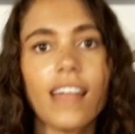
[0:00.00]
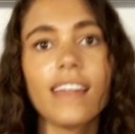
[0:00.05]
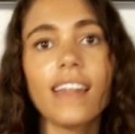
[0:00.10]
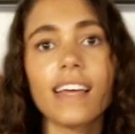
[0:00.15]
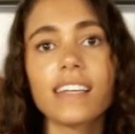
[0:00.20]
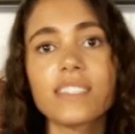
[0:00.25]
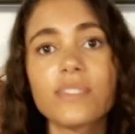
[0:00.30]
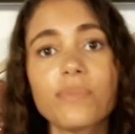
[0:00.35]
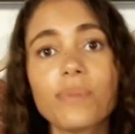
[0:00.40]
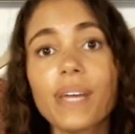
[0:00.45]

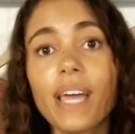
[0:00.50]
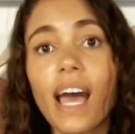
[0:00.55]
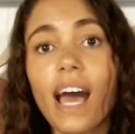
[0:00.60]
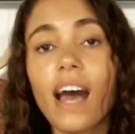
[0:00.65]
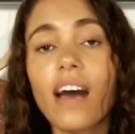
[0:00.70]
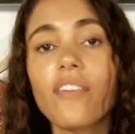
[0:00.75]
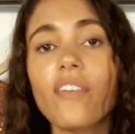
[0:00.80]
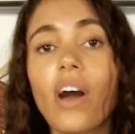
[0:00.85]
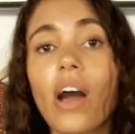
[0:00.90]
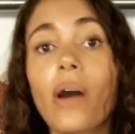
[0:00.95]
Next, we
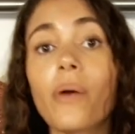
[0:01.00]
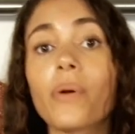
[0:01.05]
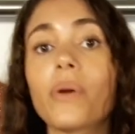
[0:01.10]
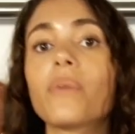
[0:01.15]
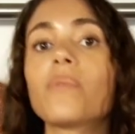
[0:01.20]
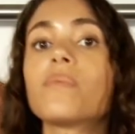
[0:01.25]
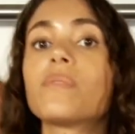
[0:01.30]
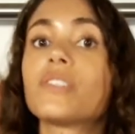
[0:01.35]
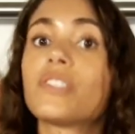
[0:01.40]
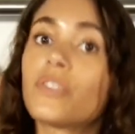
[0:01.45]
have
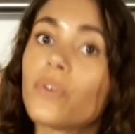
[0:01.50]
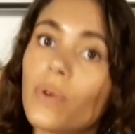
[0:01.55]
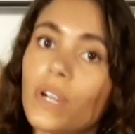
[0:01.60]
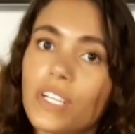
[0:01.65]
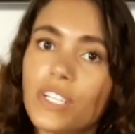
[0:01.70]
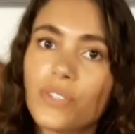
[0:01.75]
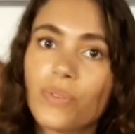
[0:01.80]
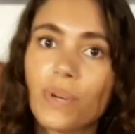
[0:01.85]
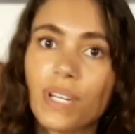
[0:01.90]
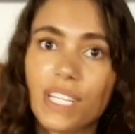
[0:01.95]
our
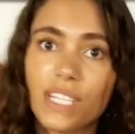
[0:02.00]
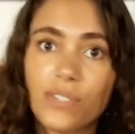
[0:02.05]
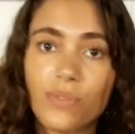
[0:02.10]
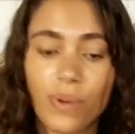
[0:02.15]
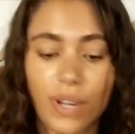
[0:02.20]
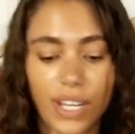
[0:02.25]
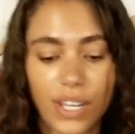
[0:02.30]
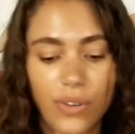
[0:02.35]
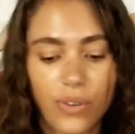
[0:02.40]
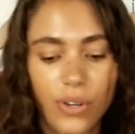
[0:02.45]
Resort
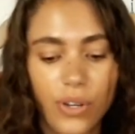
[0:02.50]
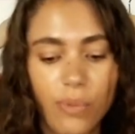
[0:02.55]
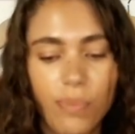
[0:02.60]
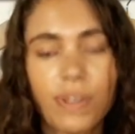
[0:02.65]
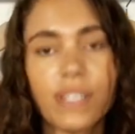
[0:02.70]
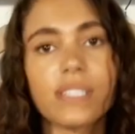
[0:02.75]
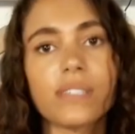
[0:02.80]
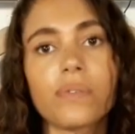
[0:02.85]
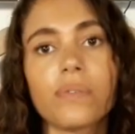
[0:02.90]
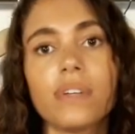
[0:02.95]
2020 group.
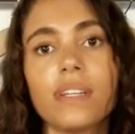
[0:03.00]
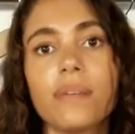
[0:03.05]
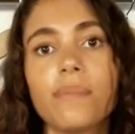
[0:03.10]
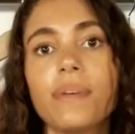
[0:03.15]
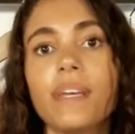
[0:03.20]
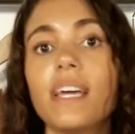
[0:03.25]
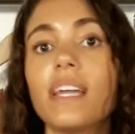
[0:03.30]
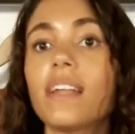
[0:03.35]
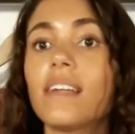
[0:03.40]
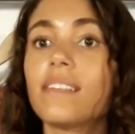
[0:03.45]
It's going to
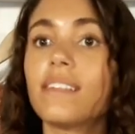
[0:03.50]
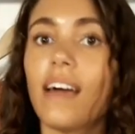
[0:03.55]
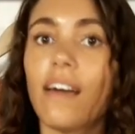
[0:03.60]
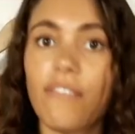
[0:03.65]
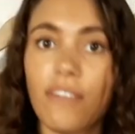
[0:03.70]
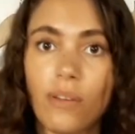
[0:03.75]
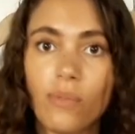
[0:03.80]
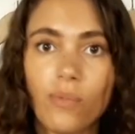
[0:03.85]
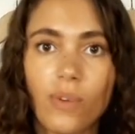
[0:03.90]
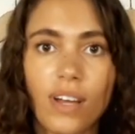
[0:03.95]
be an
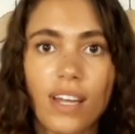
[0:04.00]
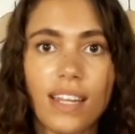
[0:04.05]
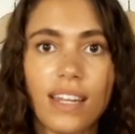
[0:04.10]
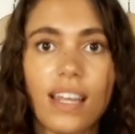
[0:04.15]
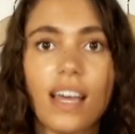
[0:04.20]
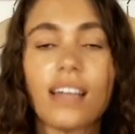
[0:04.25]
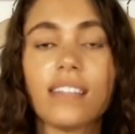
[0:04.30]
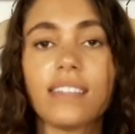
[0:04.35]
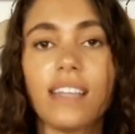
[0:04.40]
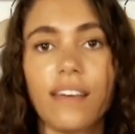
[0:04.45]

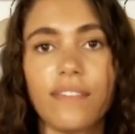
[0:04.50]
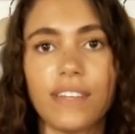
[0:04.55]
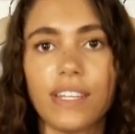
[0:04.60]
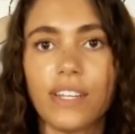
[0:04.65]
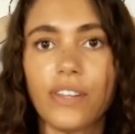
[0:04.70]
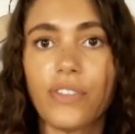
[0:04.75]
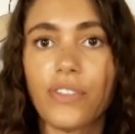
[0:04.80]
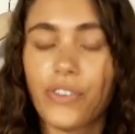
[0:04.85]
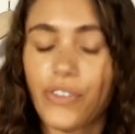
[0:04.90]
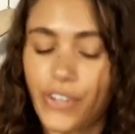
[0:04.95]
11/1,
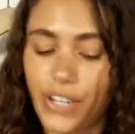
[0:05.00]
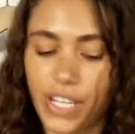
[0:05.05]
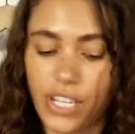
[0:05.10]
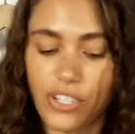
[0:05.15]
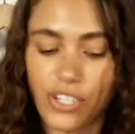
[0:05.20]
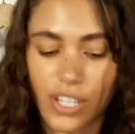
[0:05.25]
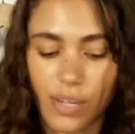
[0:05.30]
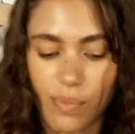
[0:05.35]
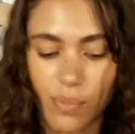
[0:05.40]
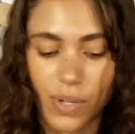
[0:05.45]
11/30
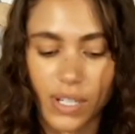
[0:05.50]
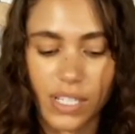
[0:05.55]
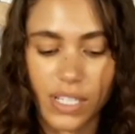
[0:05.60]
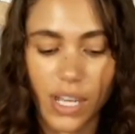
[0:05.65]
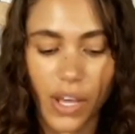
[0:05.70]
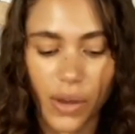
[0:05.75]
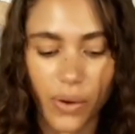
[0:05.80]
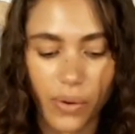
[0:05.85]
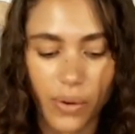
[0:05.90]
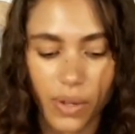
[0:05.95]
ship
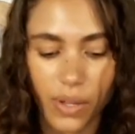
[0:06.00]
window.